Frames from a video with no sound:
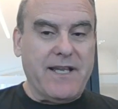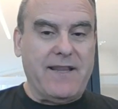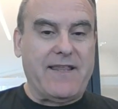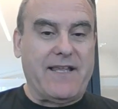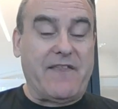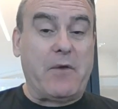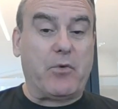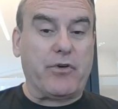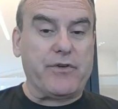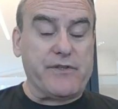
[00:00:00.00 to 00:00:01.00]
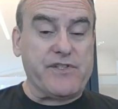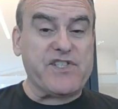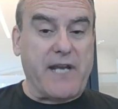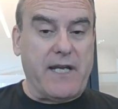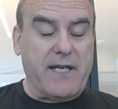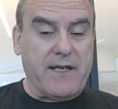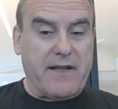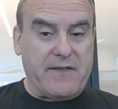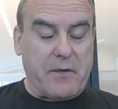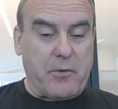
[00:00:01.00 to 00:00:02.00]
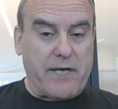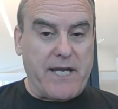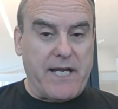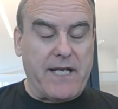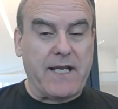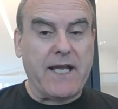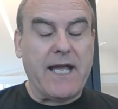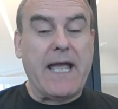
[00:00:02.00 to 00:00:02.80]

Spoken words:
that they were stating that they were getting.